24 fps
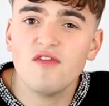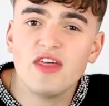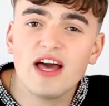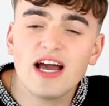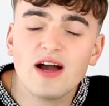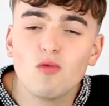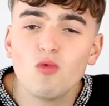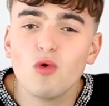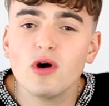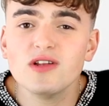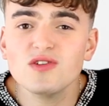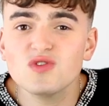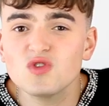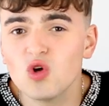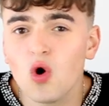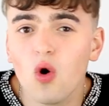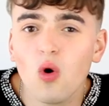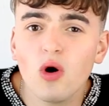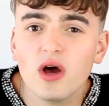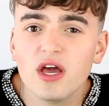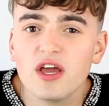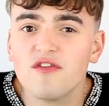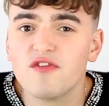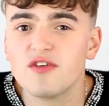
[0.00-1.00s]
of that one
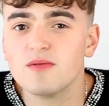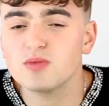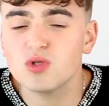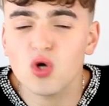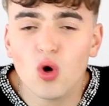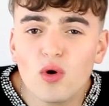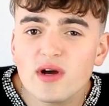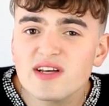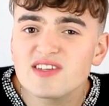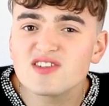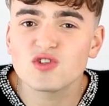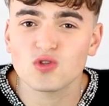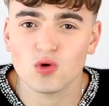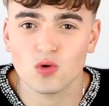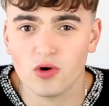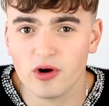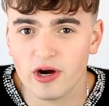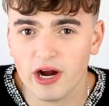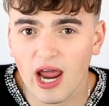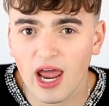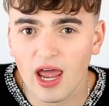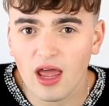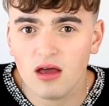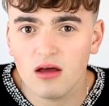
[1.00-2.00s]
toy from Toy
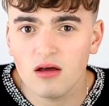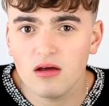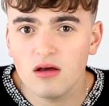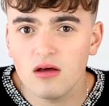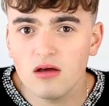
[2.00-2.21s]
Story.